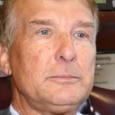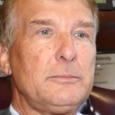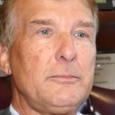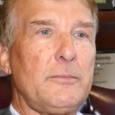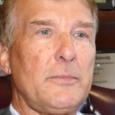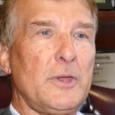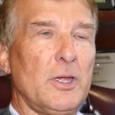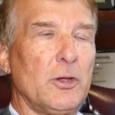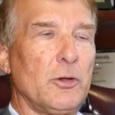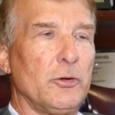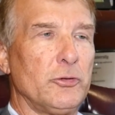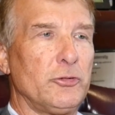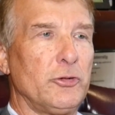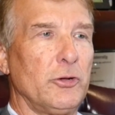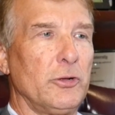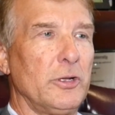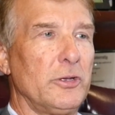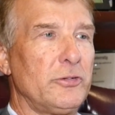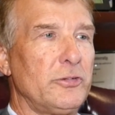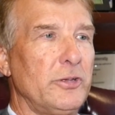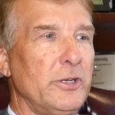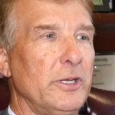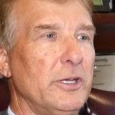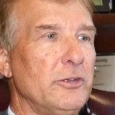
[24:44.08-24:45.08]
because you're
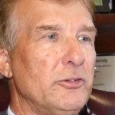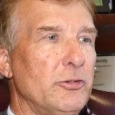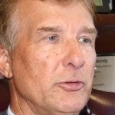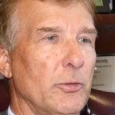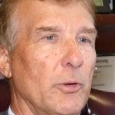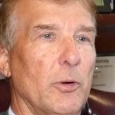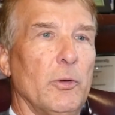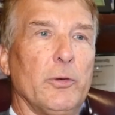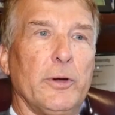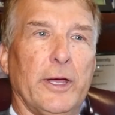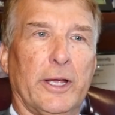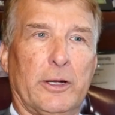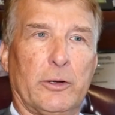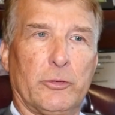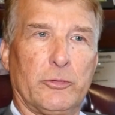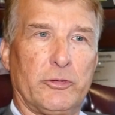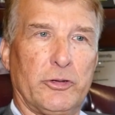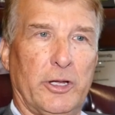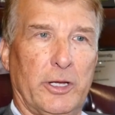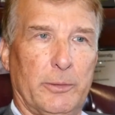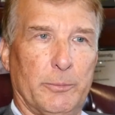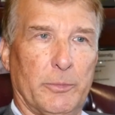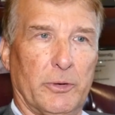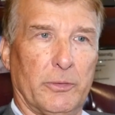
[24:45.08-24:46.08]
listening into your own echo
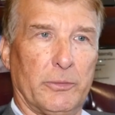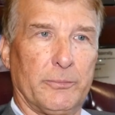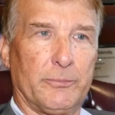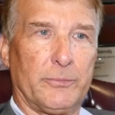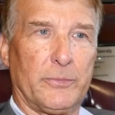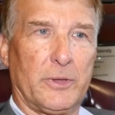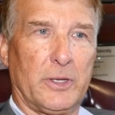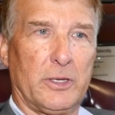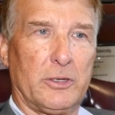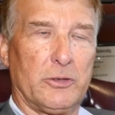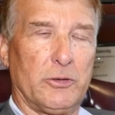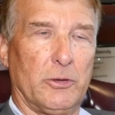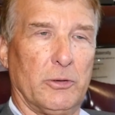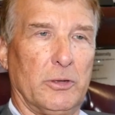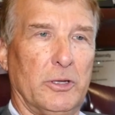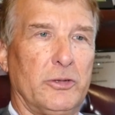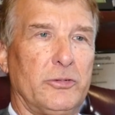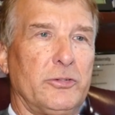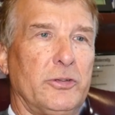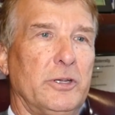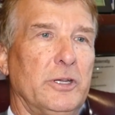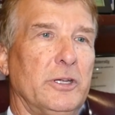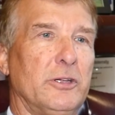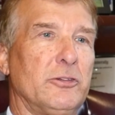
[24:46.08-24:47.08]
chamber. You're
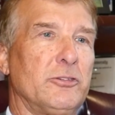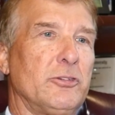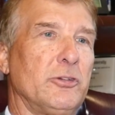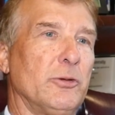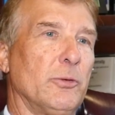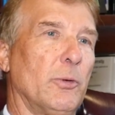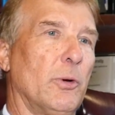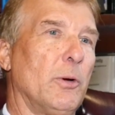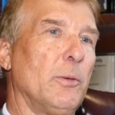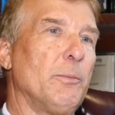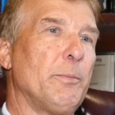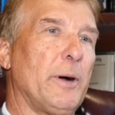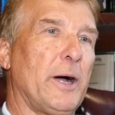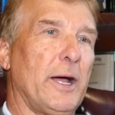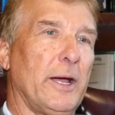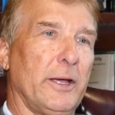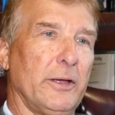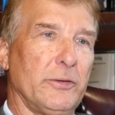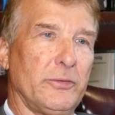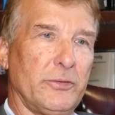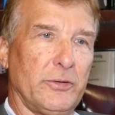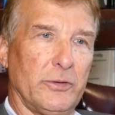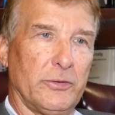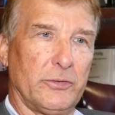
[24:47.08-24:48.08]
listening to your own
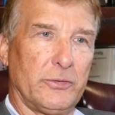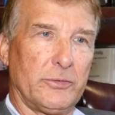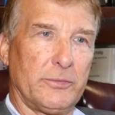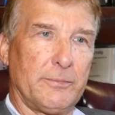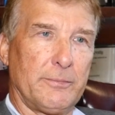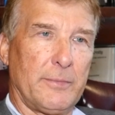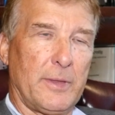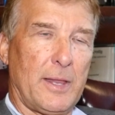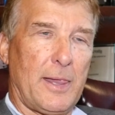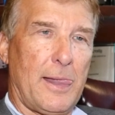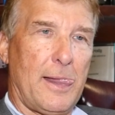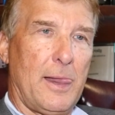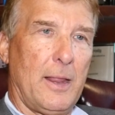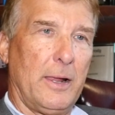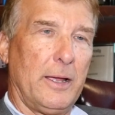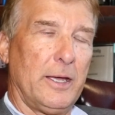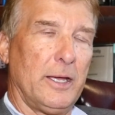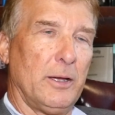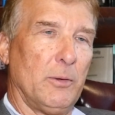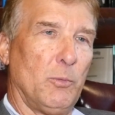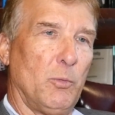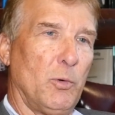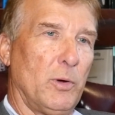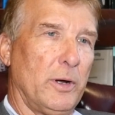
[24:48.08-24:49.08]
biases.
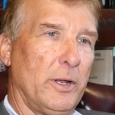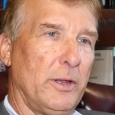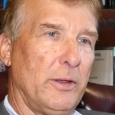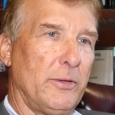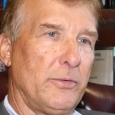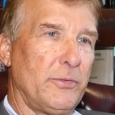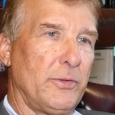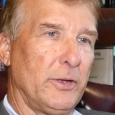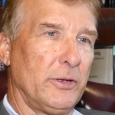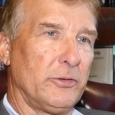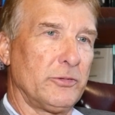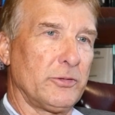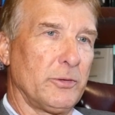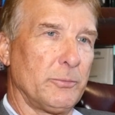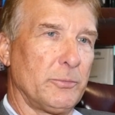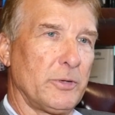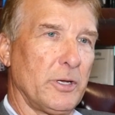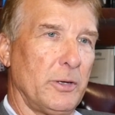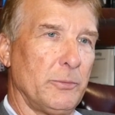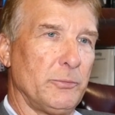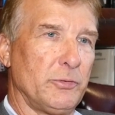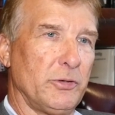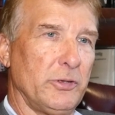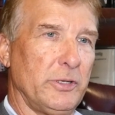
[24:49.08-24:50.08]
And one of the things
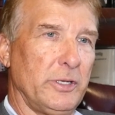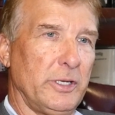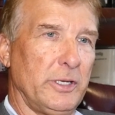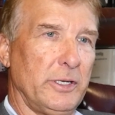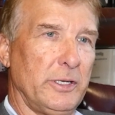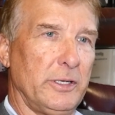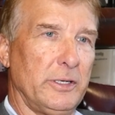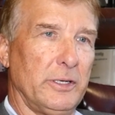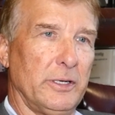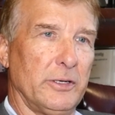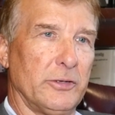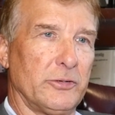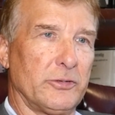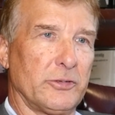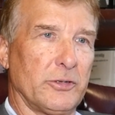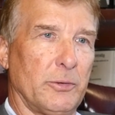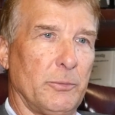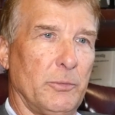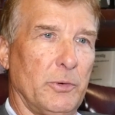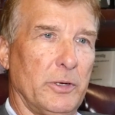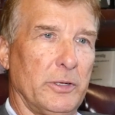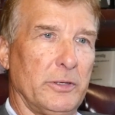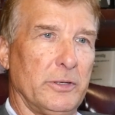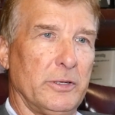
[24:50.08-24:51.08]
sometimes you need is
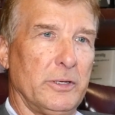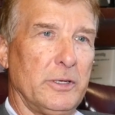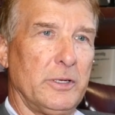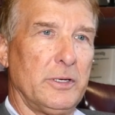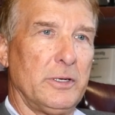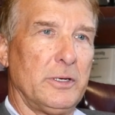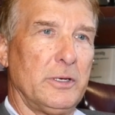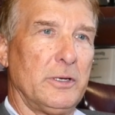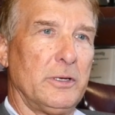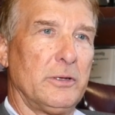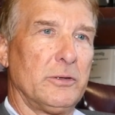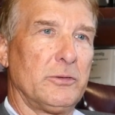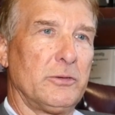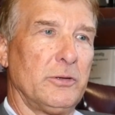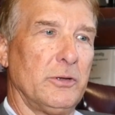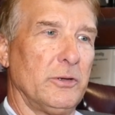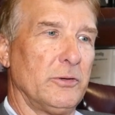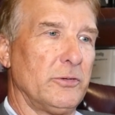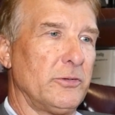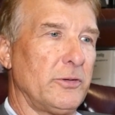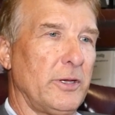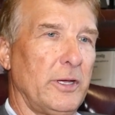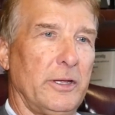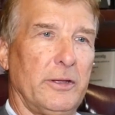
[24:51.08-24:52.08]
someone to
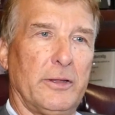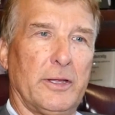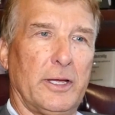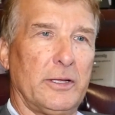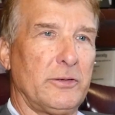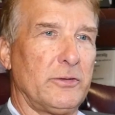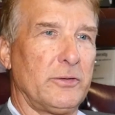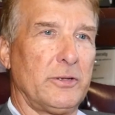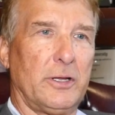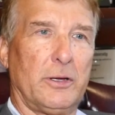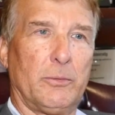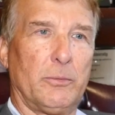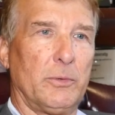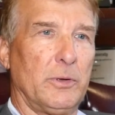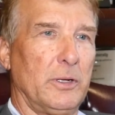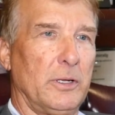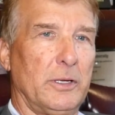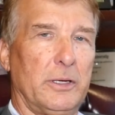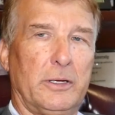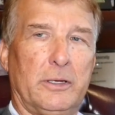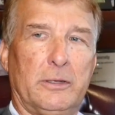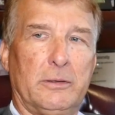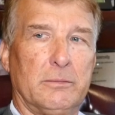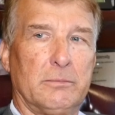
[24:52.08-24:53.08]
say, that's not
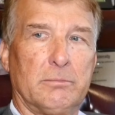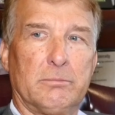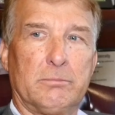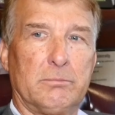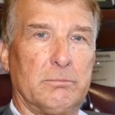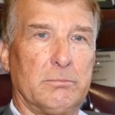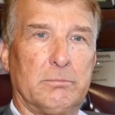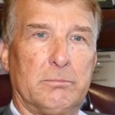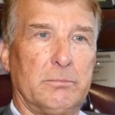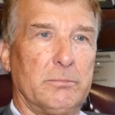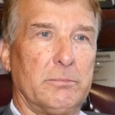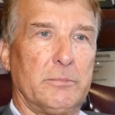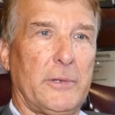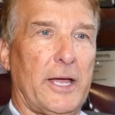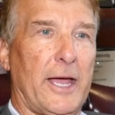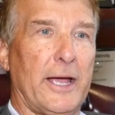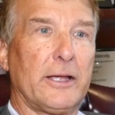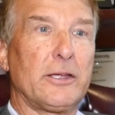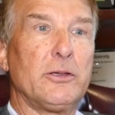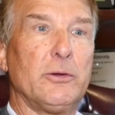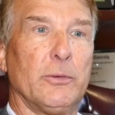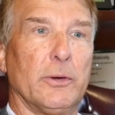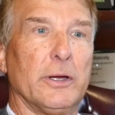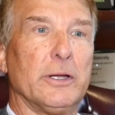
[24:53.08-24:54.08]
really
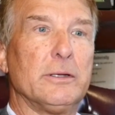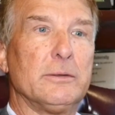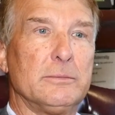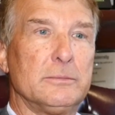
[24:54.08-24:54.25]
accurate.